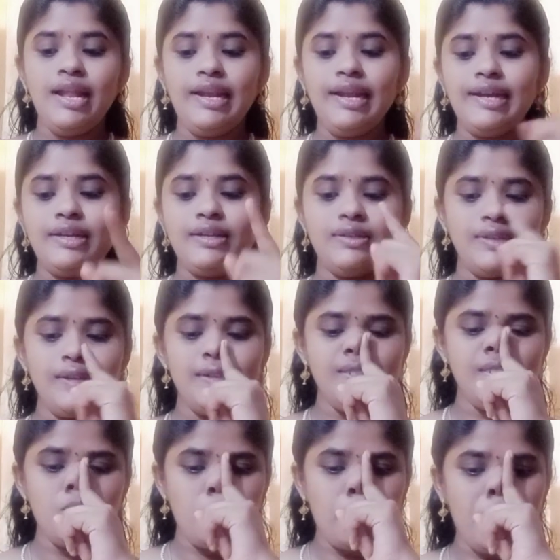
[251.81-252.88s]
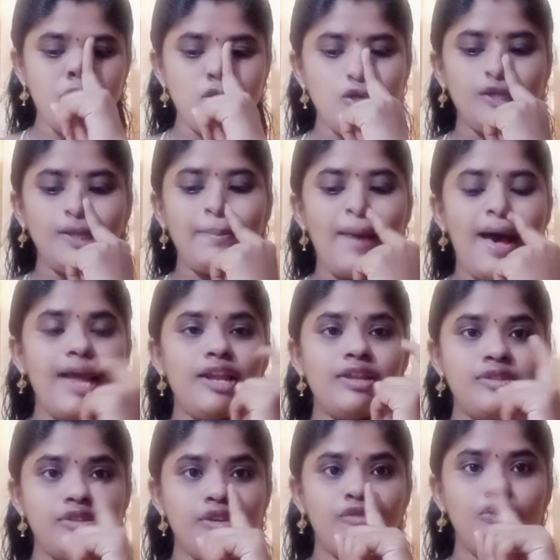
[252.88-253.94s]
That it is to measure the
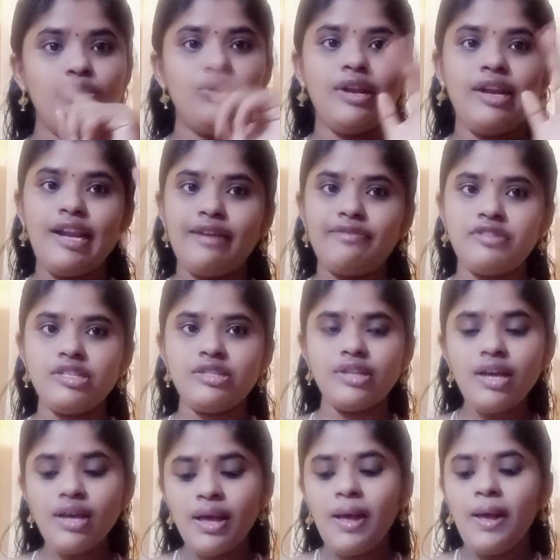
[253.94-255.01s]
balance of urine left in the